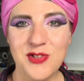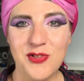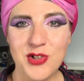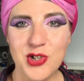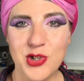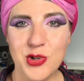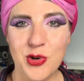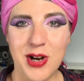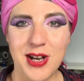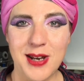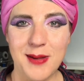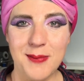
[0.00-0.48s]
for
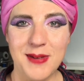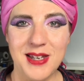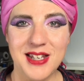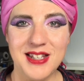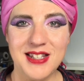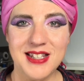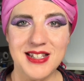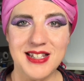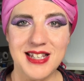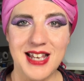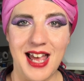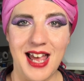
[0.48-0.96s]
joining me
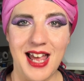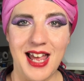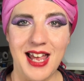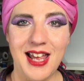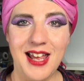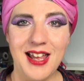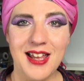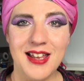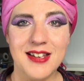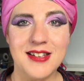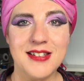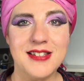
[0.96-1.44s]

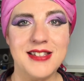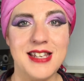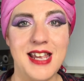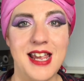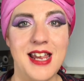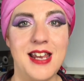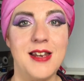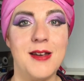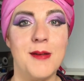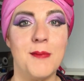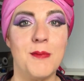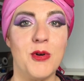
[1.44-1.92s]
today.
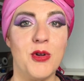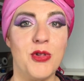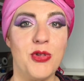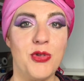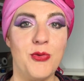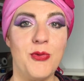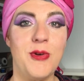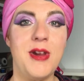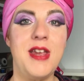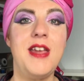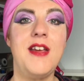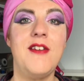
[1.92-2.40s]
Day number
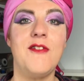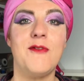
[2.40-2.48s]
3